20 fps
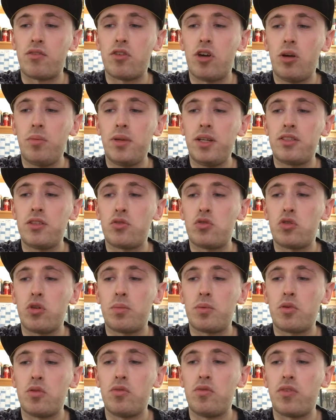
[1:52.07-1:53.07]
carbonated
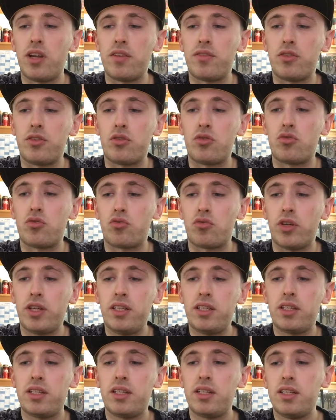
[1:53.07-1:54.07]
tropical flavoured
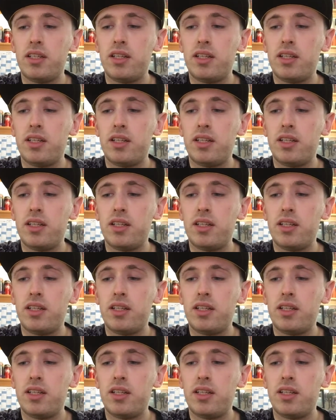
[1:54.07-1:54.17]
drink.